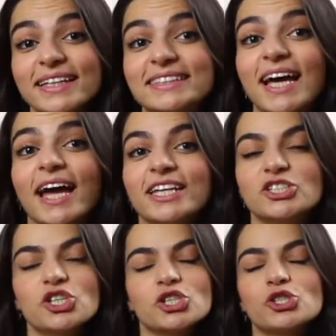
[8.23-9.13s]
at night
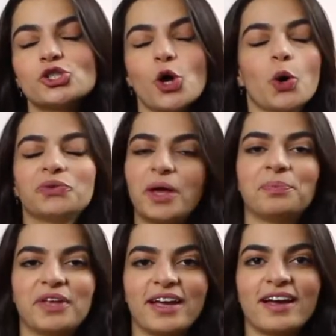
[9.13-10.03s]
is just so
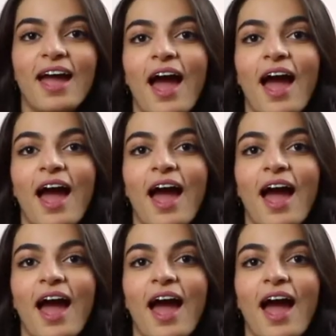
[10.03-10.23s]
tempting.